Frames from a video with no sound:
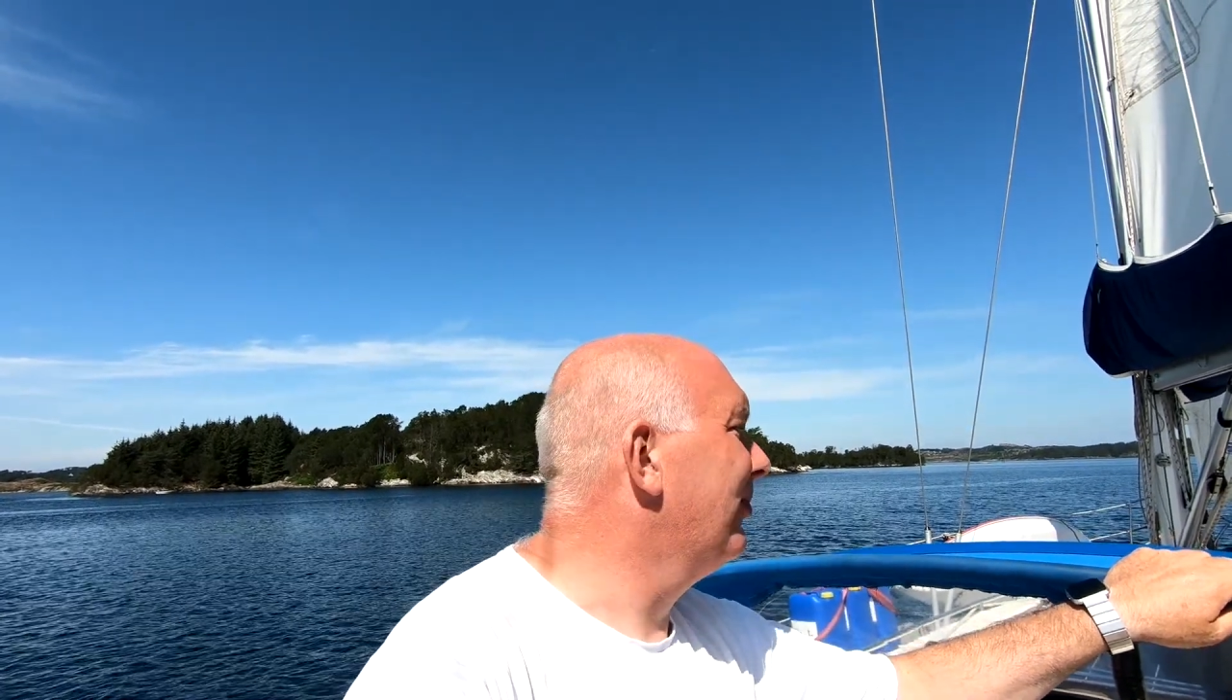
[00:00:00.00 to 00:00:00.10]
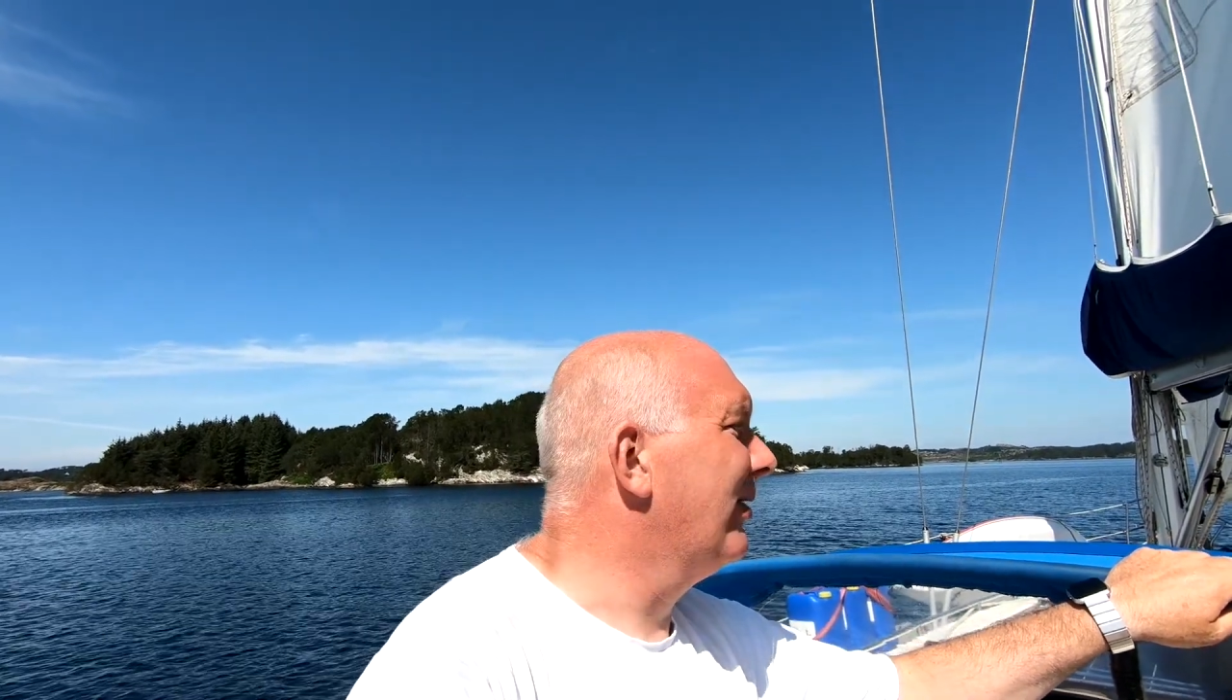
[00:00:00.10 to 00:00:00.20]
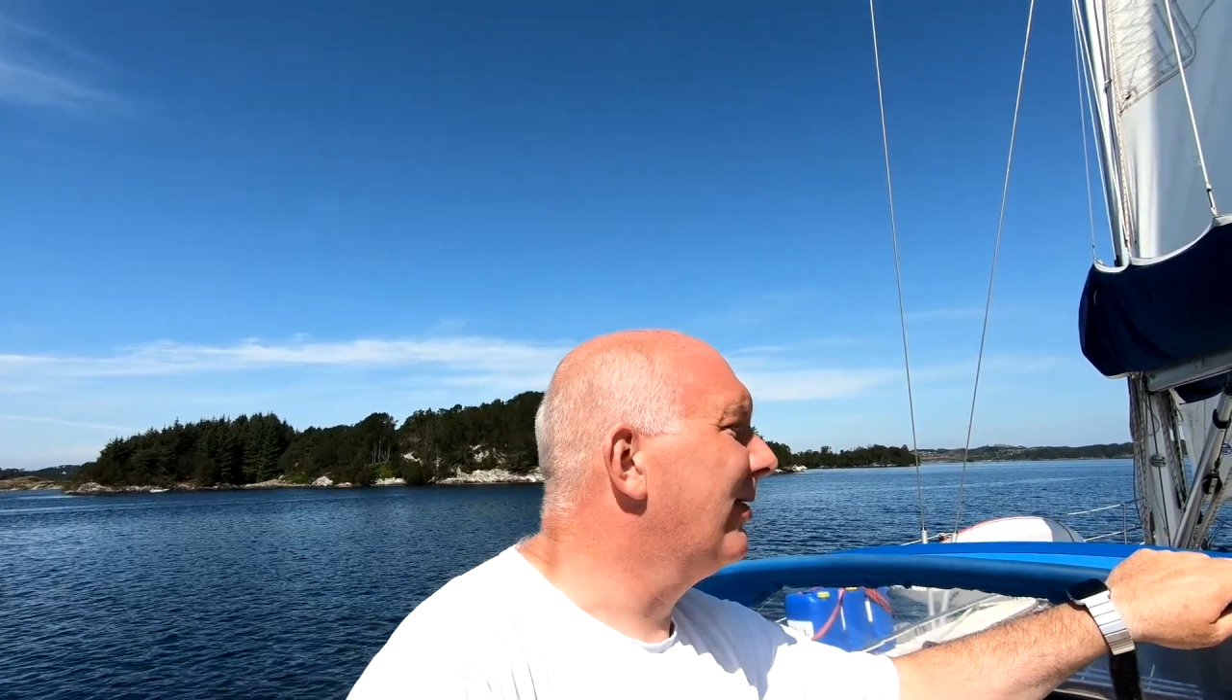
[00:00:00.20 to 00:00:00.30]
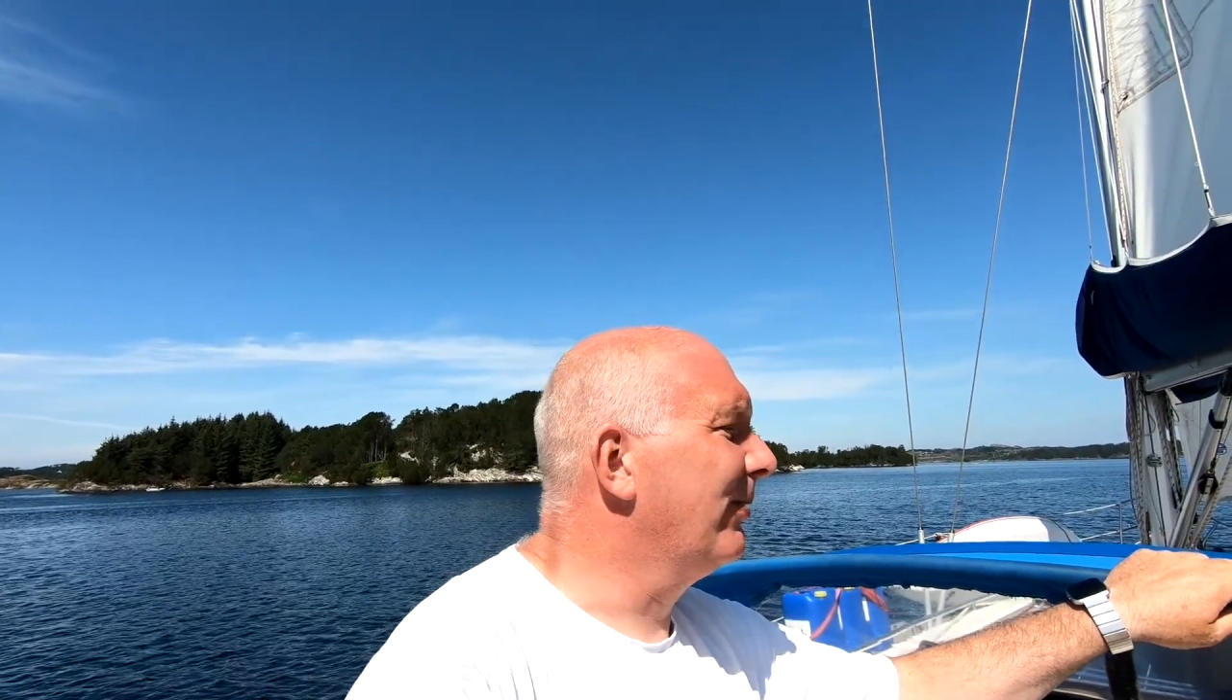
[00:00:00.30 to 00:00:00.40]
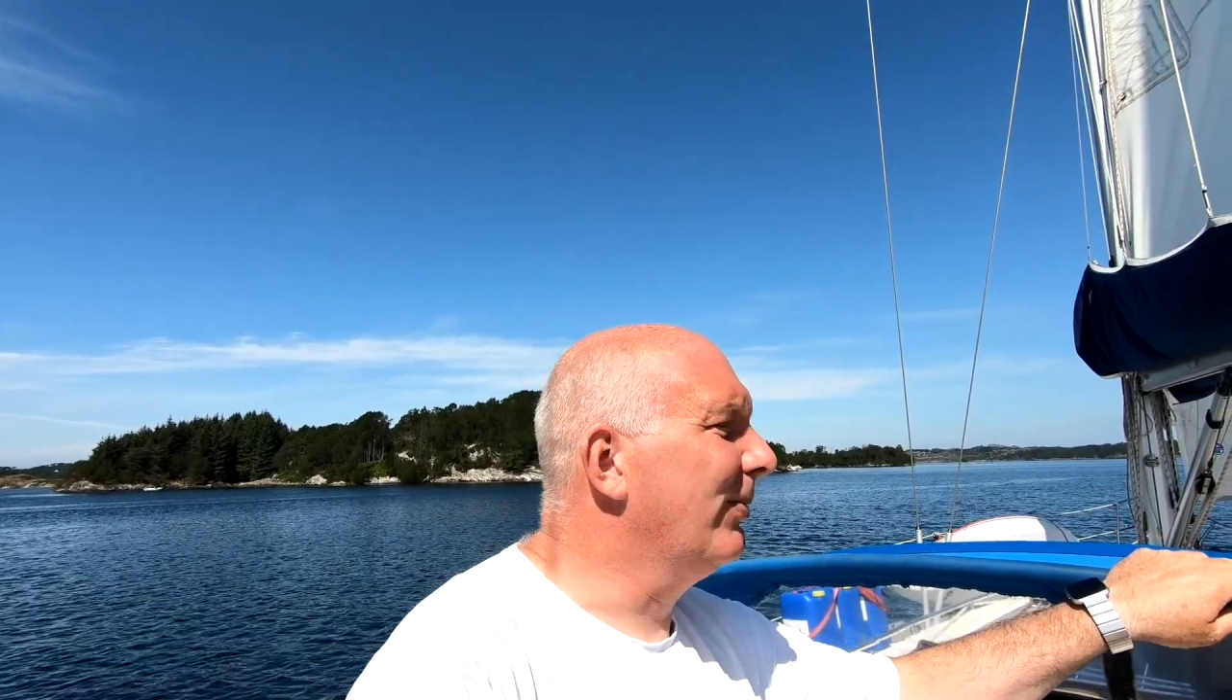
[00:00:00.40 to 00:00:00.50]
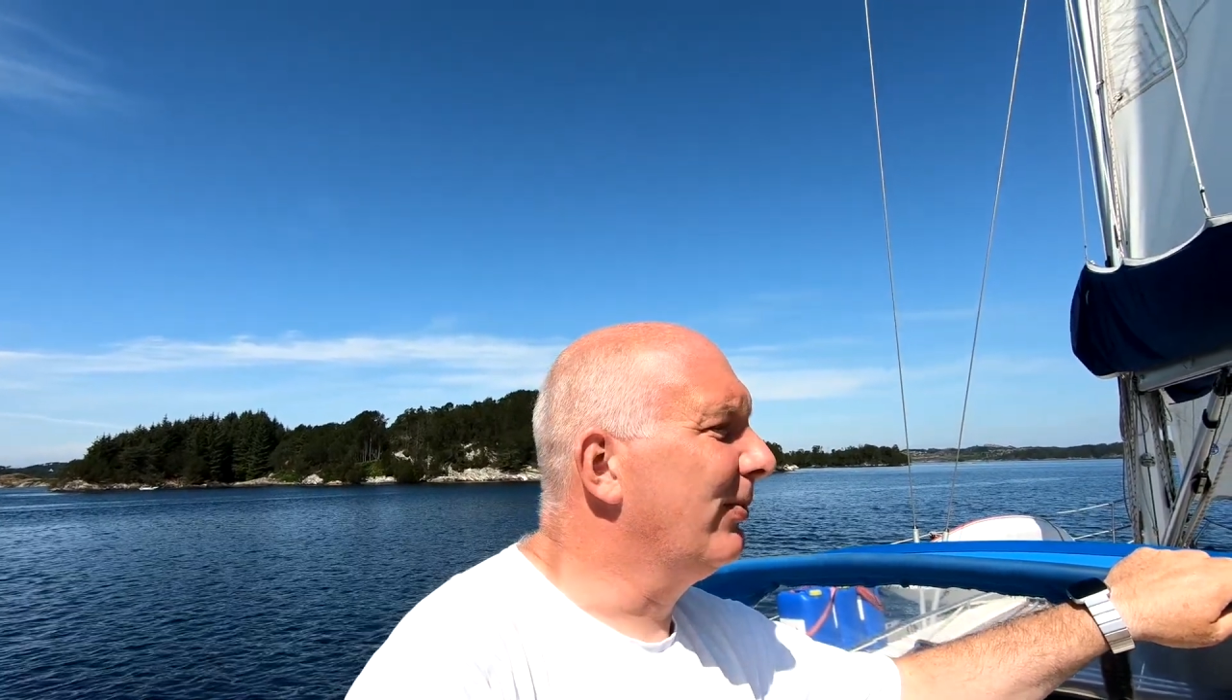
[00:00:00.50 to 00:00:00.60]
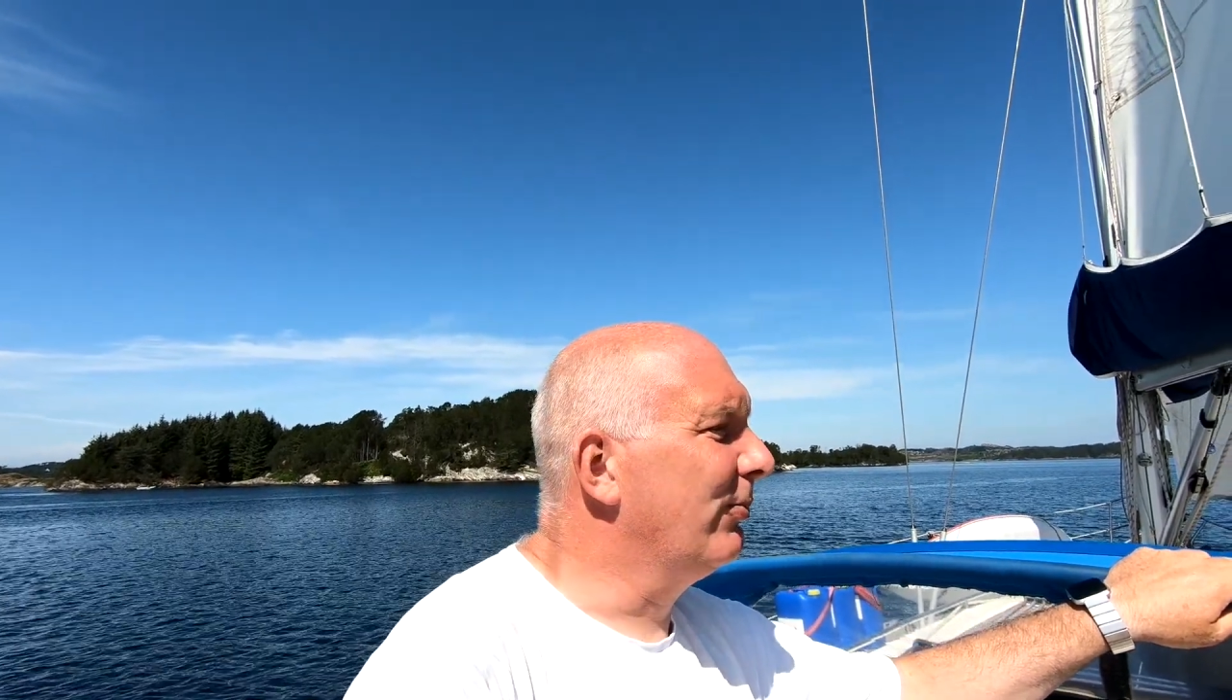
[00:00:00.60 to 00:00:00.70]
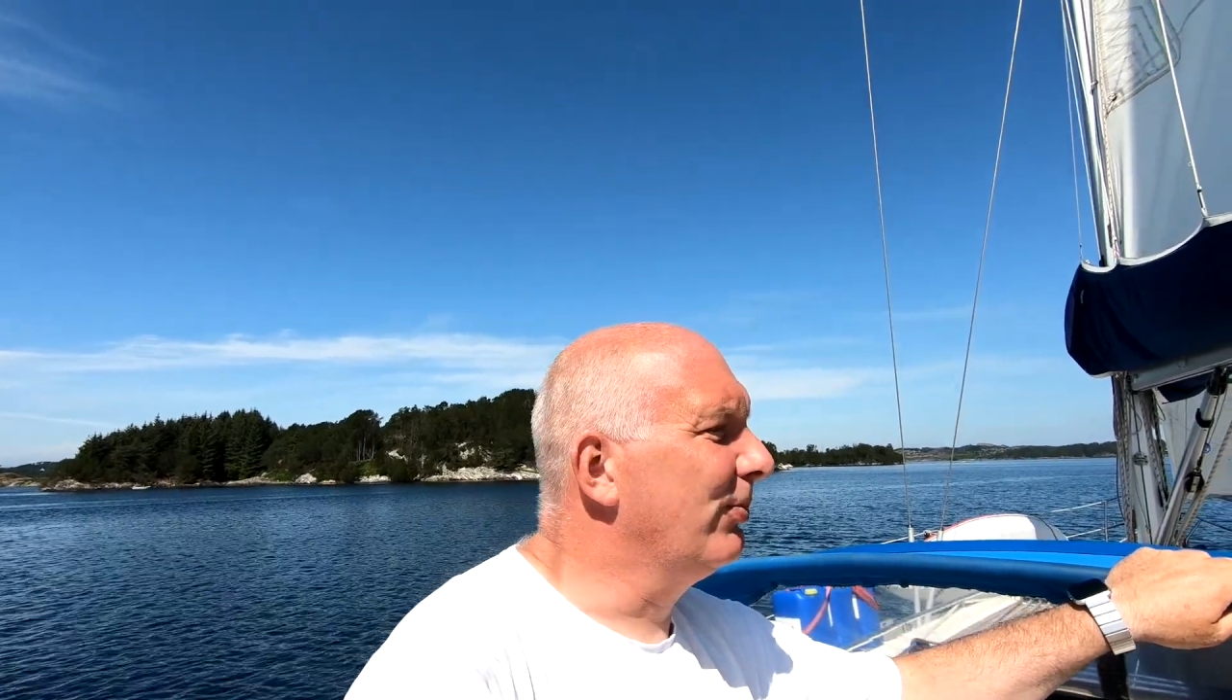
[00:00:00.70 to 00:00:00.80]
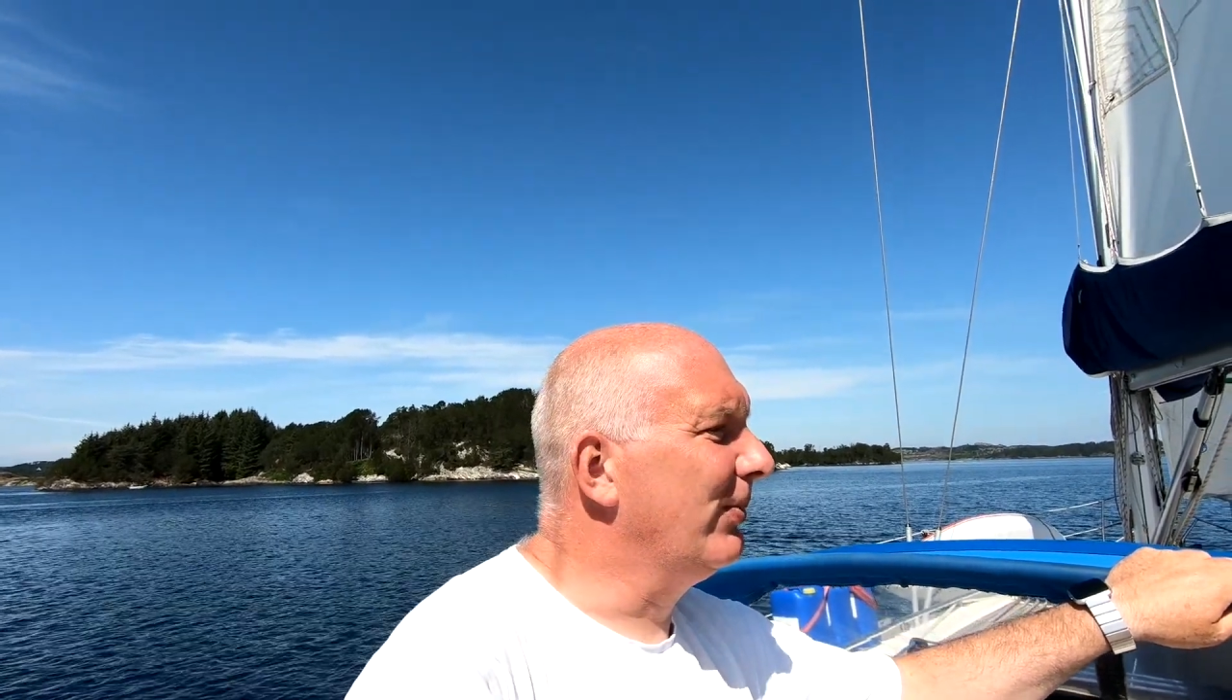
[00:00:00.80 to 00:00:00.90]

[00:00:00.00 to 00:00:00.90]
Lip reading: how the wind would